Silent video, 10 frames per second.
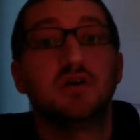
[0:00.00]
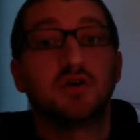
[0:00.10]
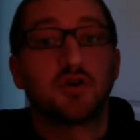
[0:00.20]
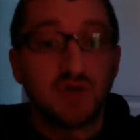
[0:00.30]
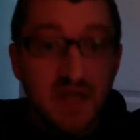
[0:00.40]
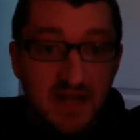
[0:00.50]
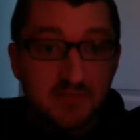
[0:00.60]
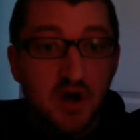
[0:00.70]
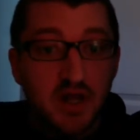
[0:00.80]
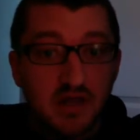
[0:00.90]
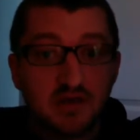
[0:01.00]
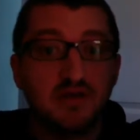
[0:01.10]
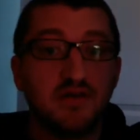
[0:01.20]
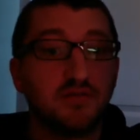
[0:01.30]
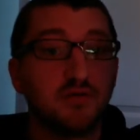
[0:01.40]
creating money
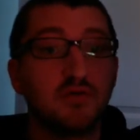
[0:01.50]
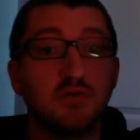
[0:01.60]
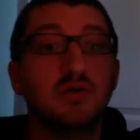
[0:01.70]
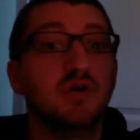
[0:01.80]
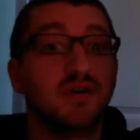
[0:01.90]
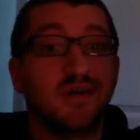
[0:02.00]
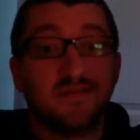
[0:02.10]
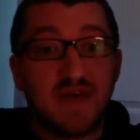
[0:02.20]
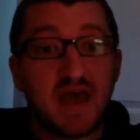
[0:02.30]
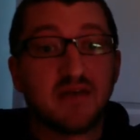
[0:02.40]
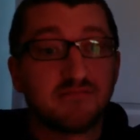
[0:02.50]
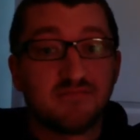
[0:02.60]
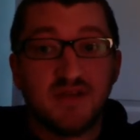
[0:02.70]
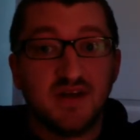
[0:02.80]
through that